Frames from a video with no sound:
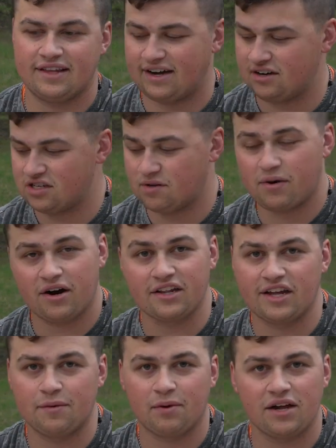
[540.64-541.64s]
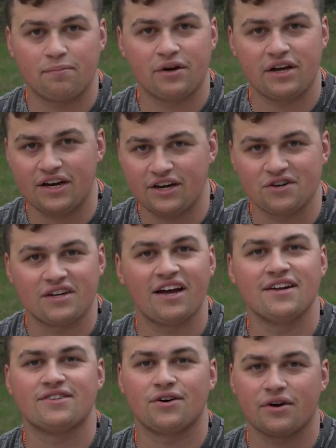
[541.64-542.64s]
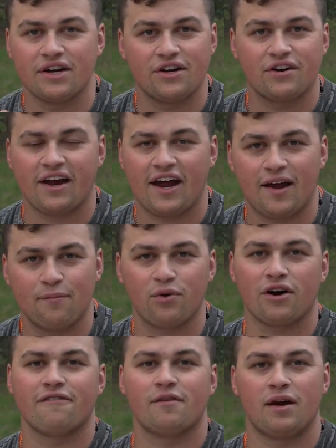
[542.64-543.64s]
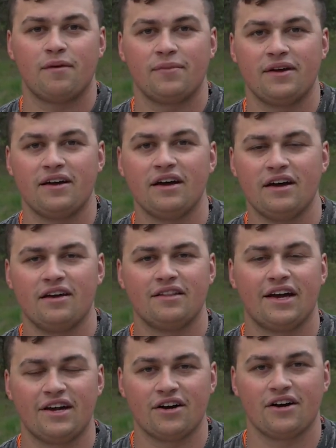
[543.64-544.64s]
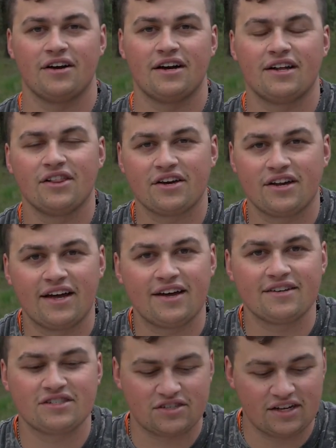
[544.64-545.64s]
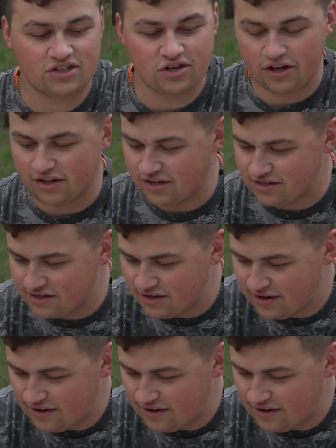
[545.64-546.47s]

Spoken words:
That's the part that you probably put in your tent or in your camp, wherever it might be that you're looking at installing this.